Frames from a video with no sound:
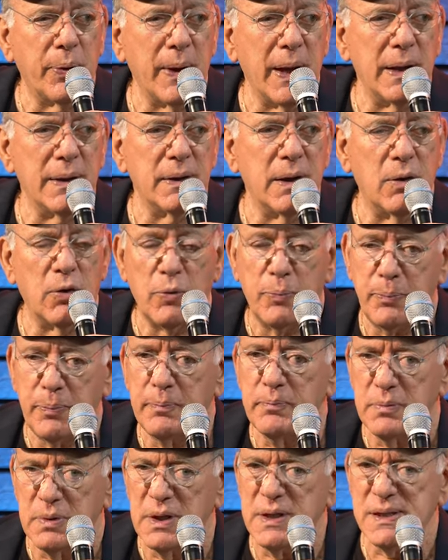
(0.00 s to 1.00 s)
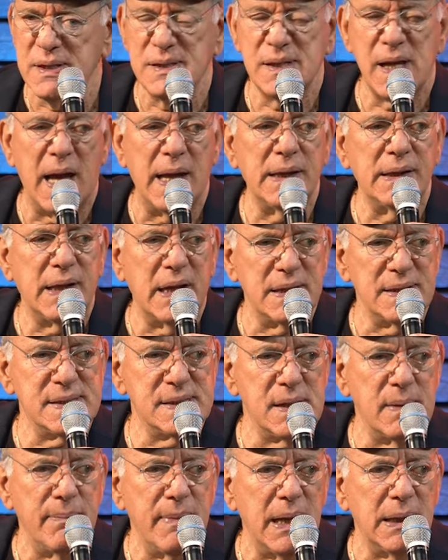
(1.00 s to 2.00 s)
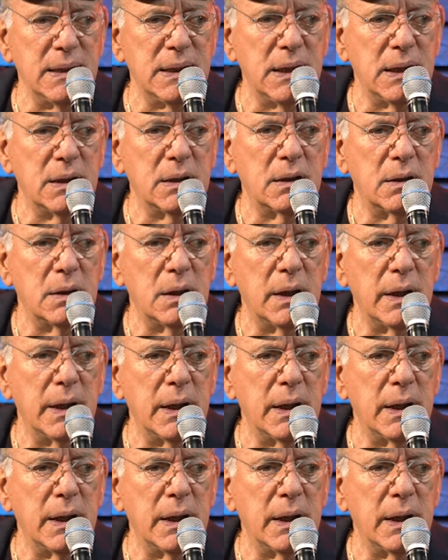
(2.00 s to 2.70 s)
And this is anti-Semitic